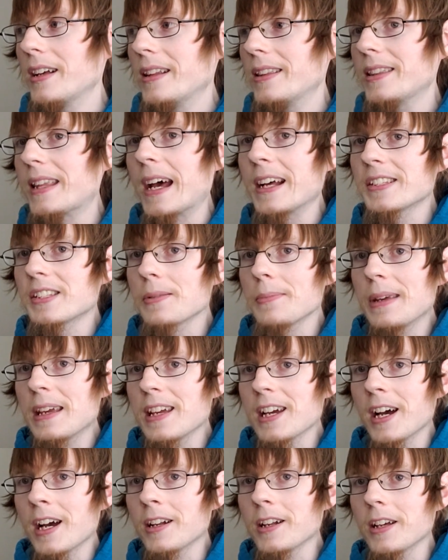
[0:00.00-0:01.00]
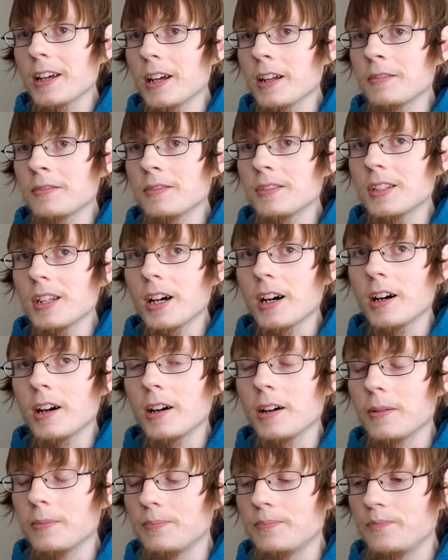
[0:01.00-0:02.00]
That to me kind
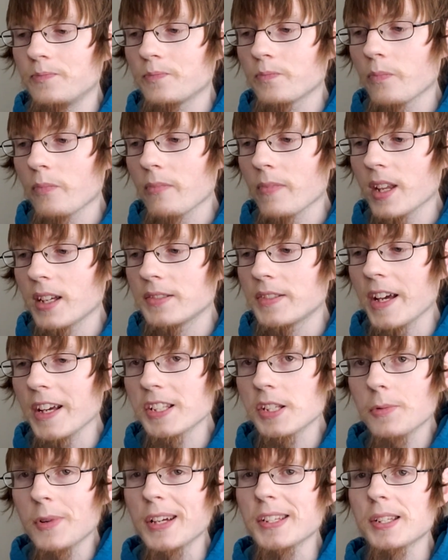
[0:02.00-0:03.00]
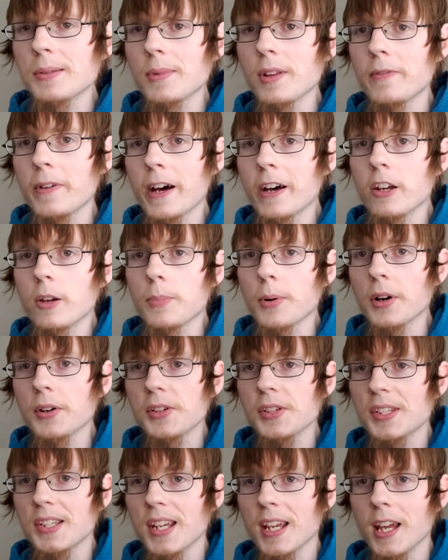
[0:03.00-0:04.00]
of takes away some of the value of
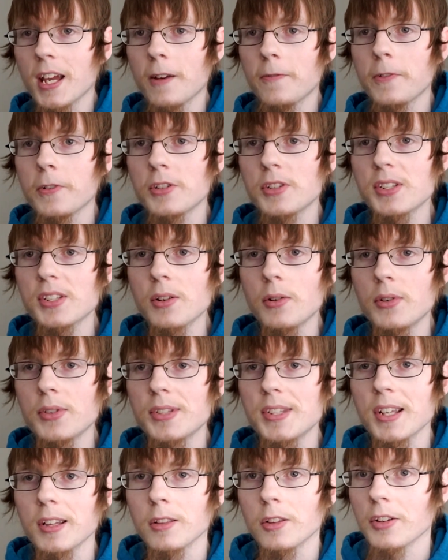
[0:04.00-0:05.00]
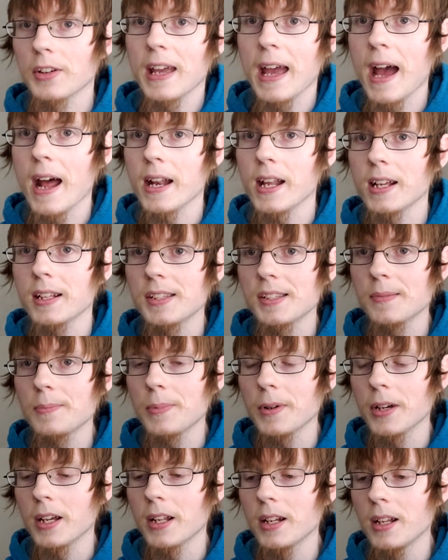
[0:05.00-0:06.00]
purchasing it if you're just going to look at it.
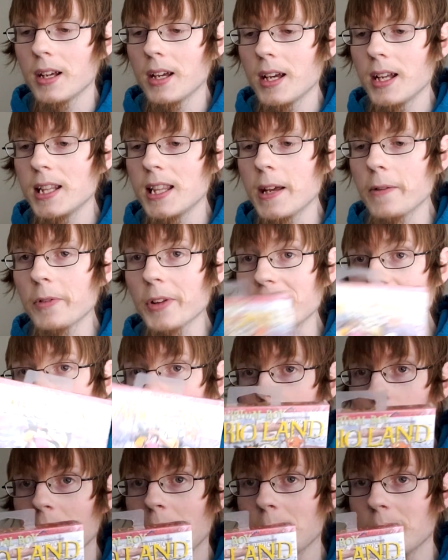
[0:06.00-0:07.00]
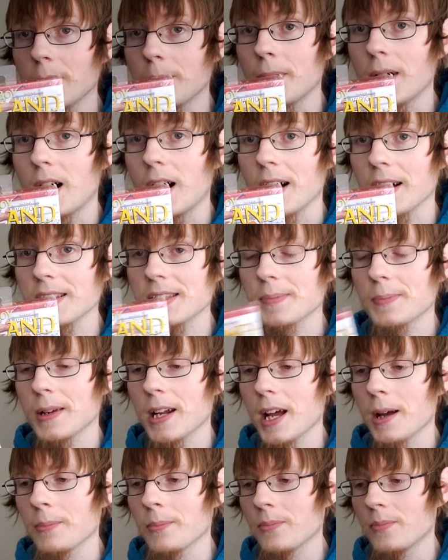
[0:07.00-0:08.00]
But nevertheless, I will keep the box. But
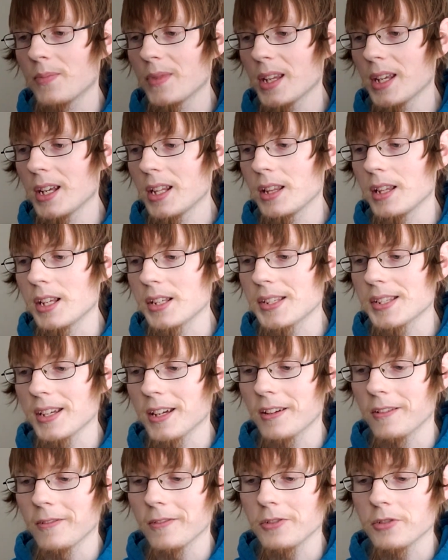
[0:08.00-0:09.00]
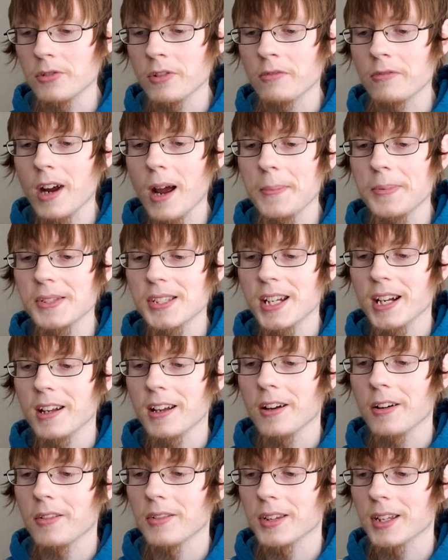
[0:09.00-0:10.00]
this shrink wrap is going to
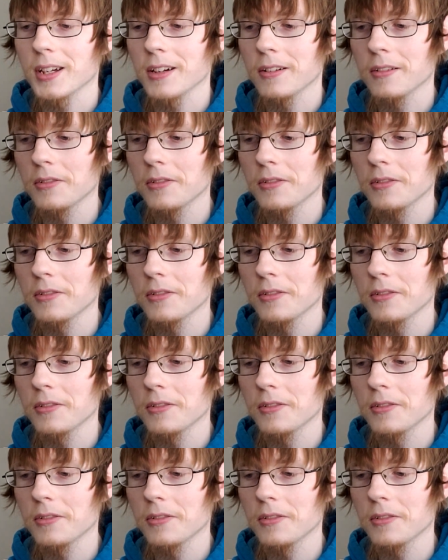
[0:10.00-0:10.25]
go, though,